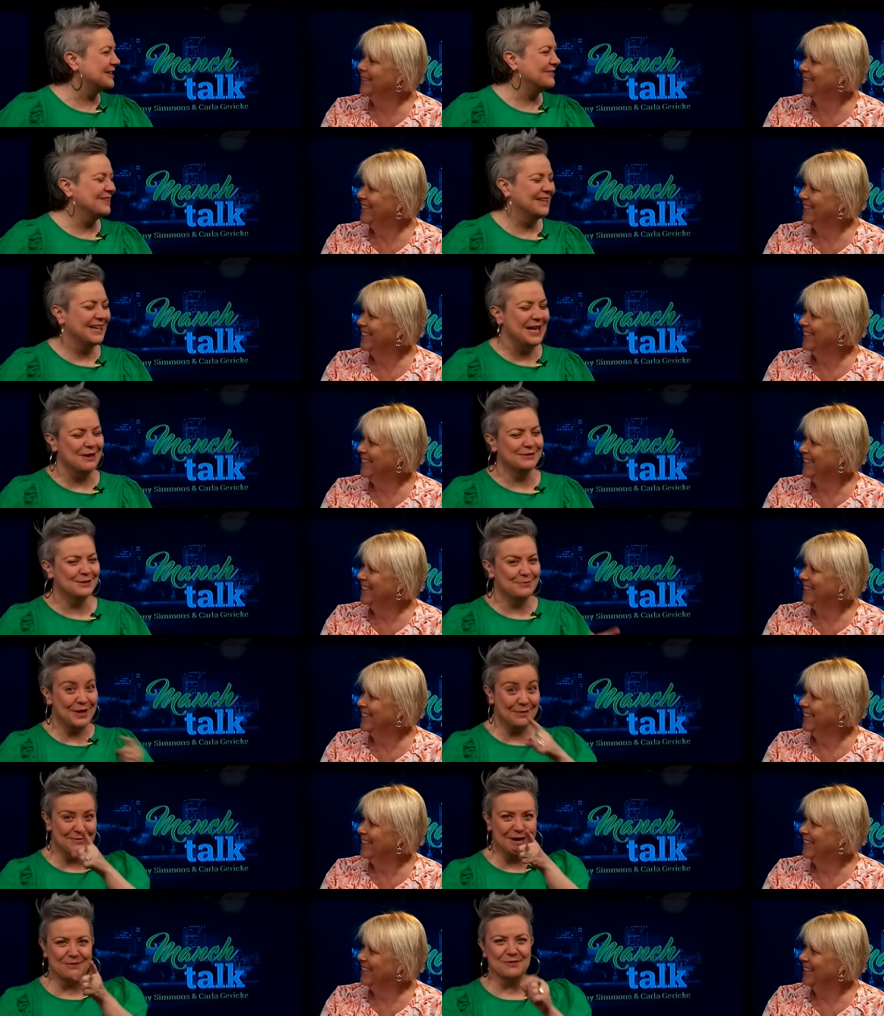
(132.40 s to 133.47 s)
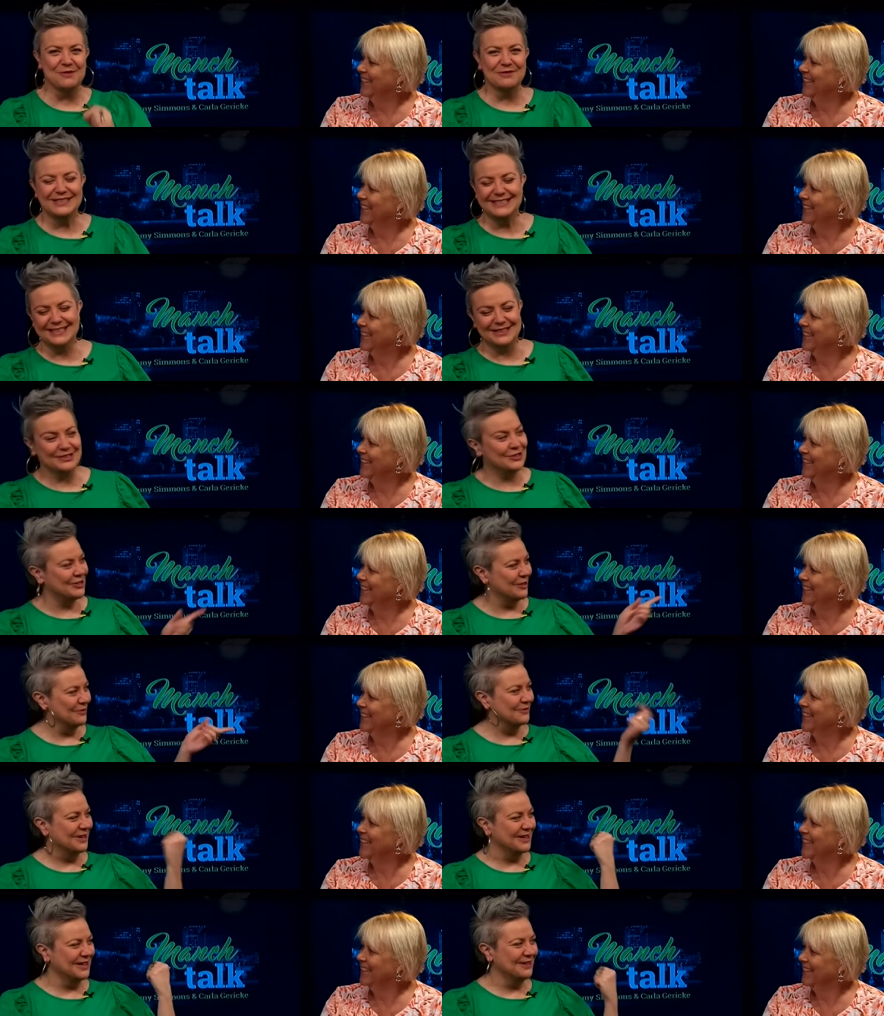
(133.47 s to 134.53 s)
Speaker 1: when he came to pick me up when we did the show
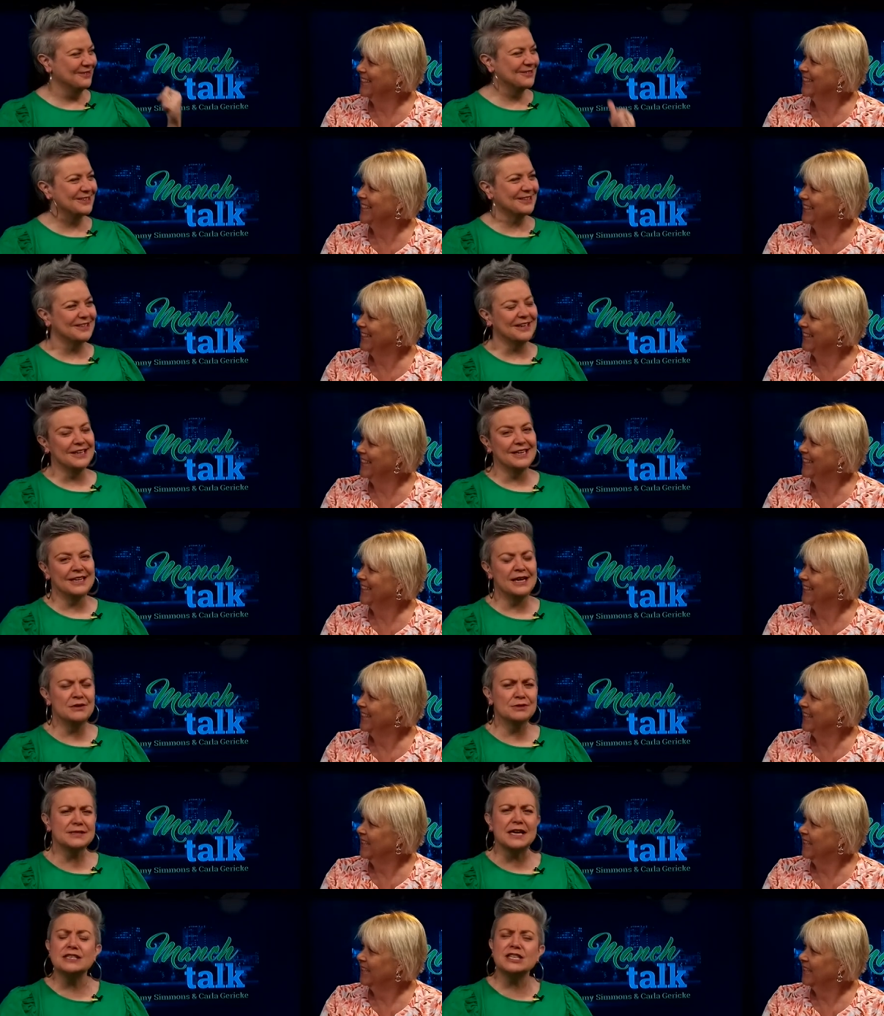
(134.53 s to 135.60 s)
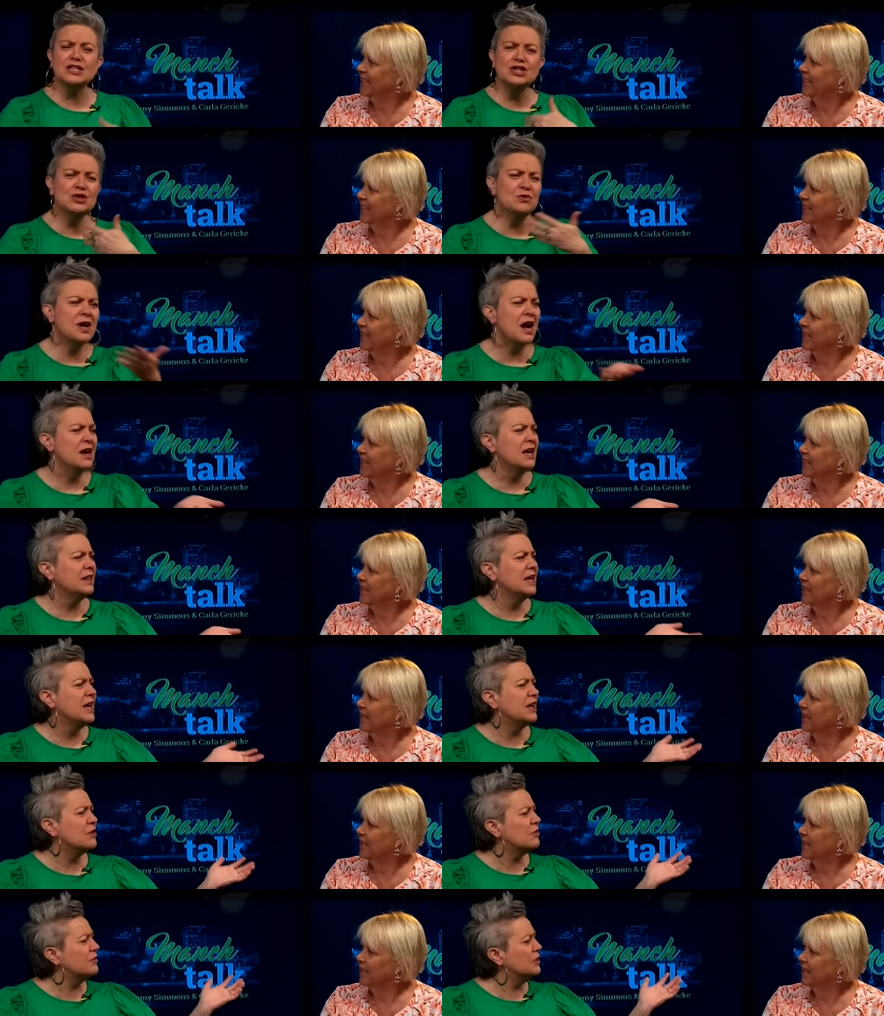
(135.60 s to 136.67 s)
while you were gone, and he was like, "Didn't you kind of let
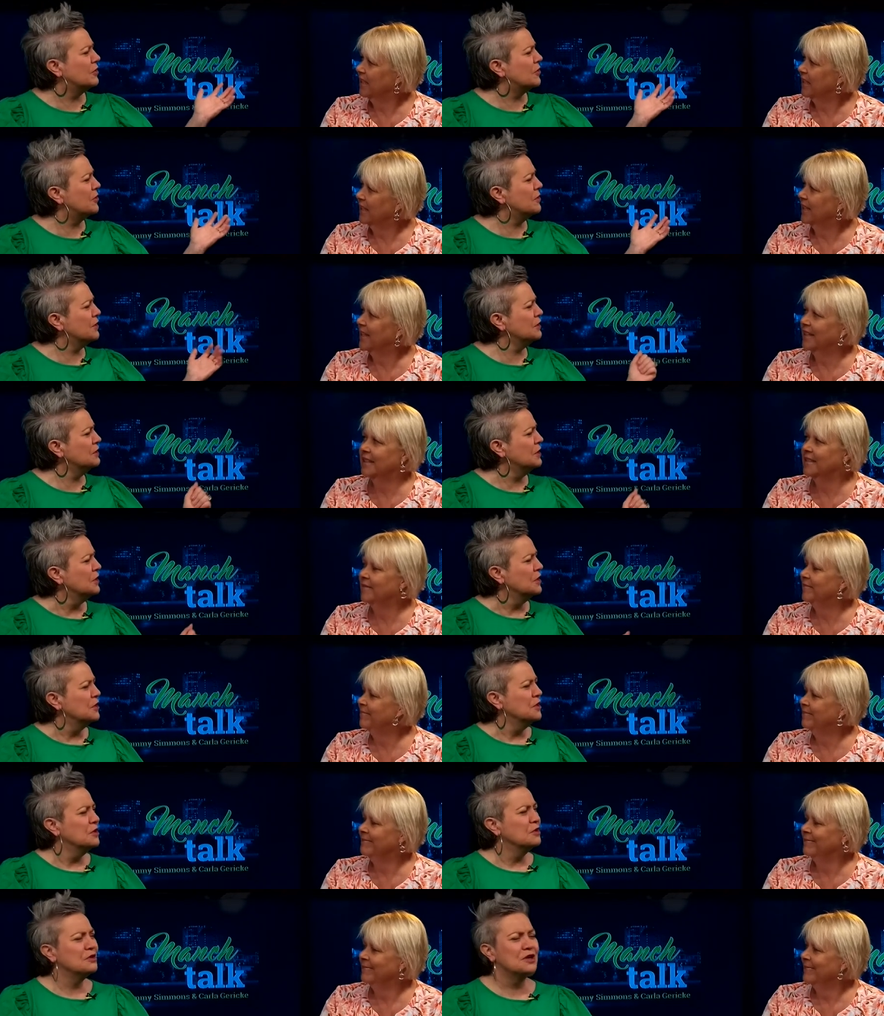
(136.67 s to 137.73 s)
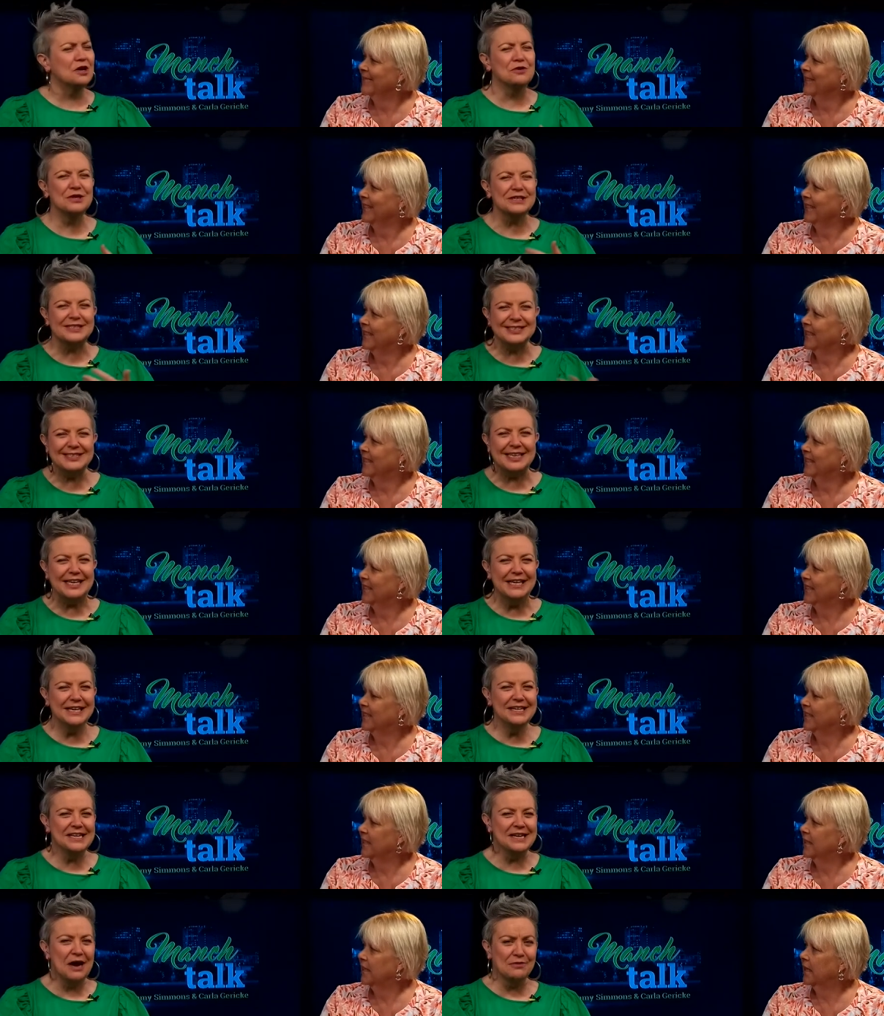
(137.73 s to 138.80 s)
your lawn?" go to seed,
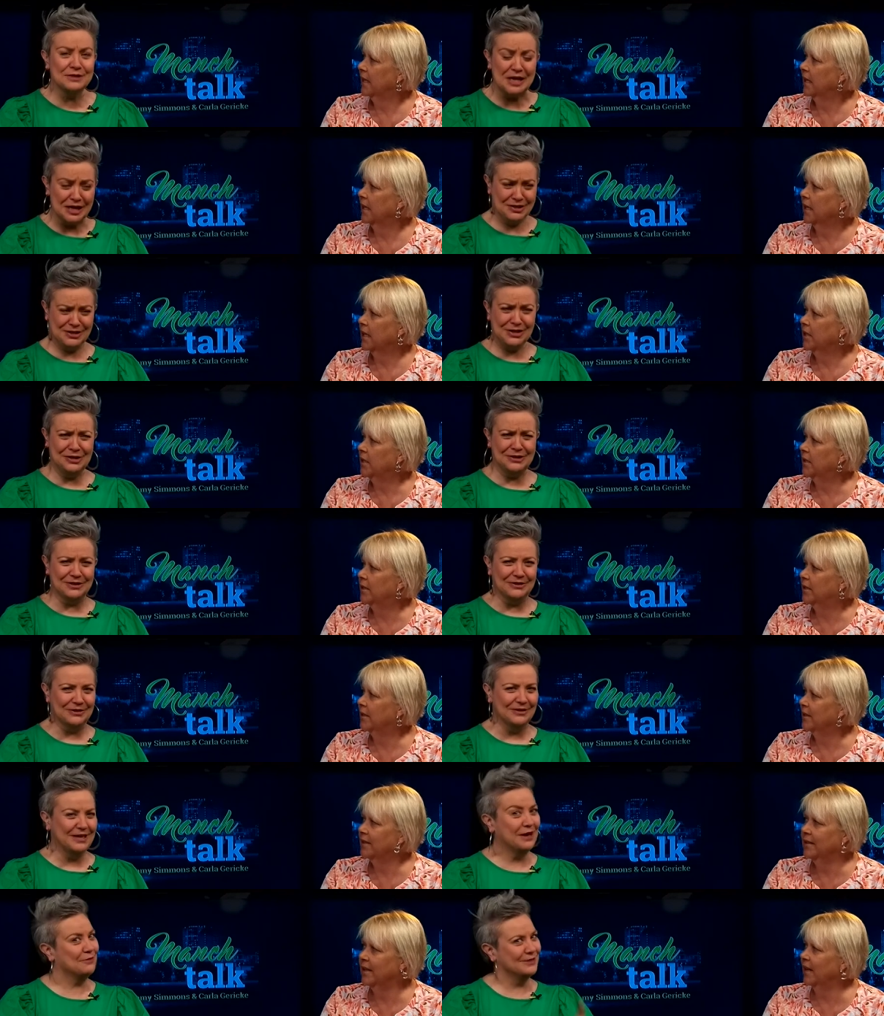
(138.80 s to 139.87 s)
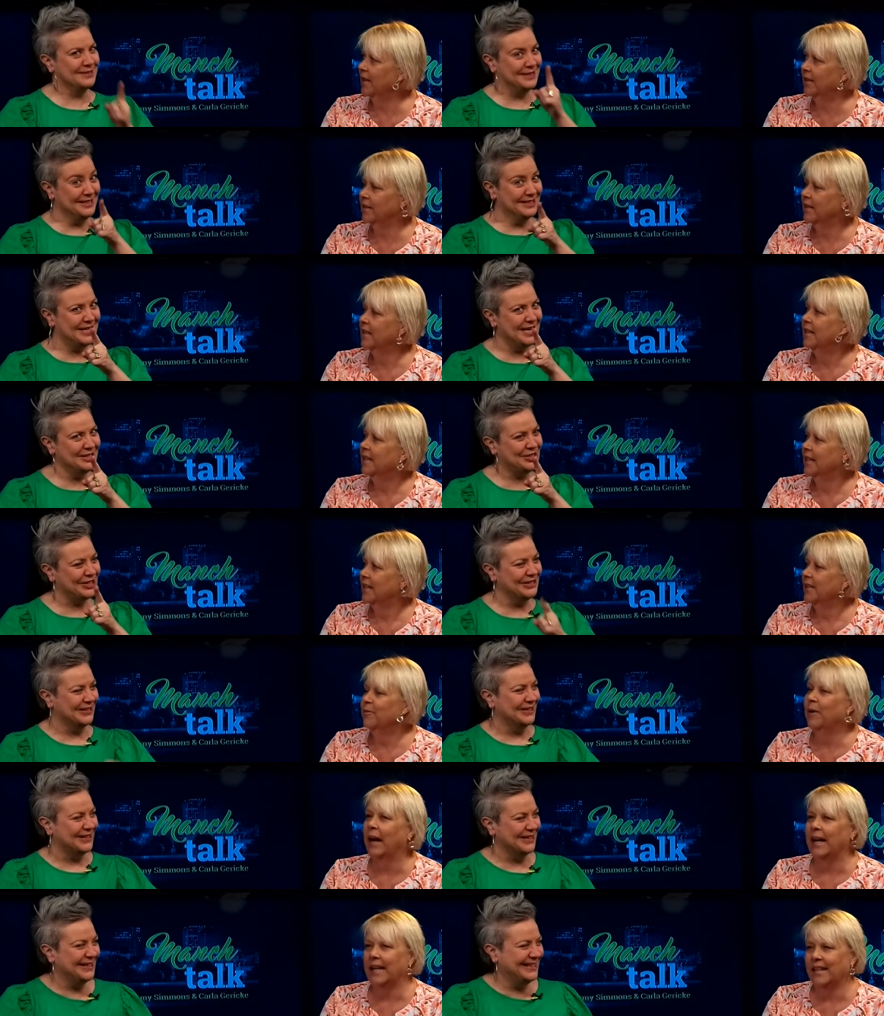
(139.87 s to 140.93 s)
and I was like, dude, it no. was intentional.
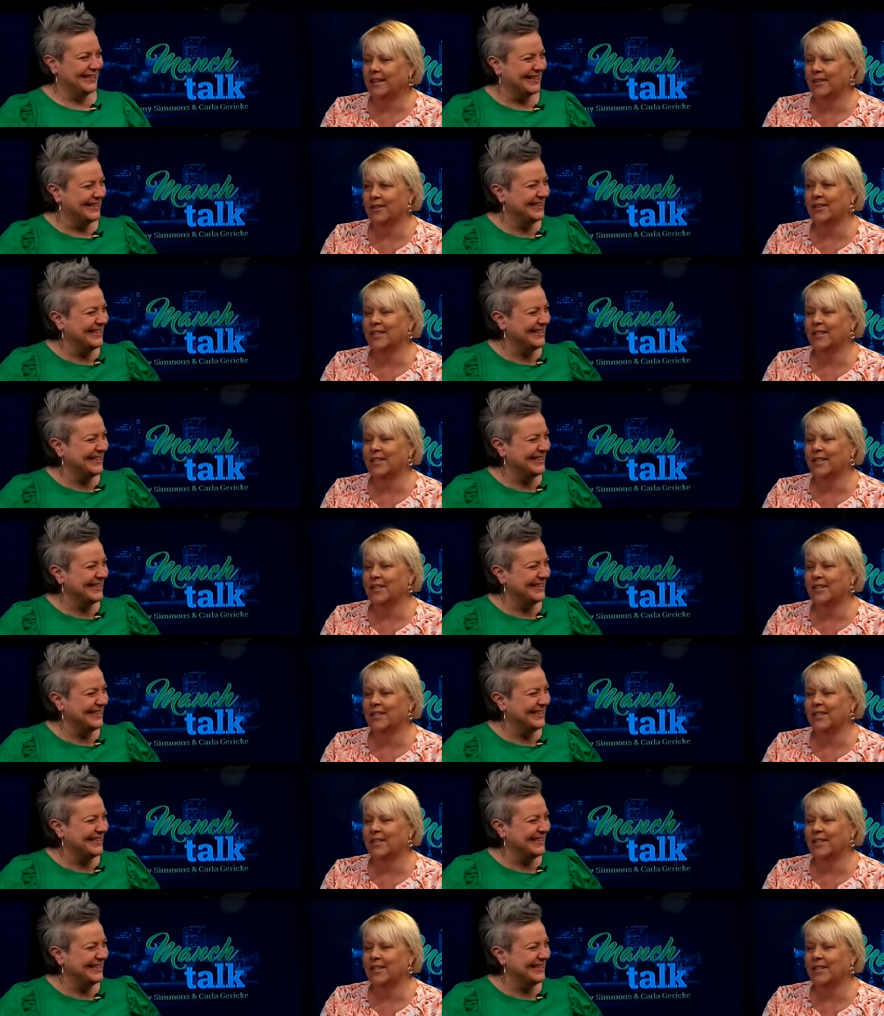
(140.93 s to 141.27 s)
Right, there's a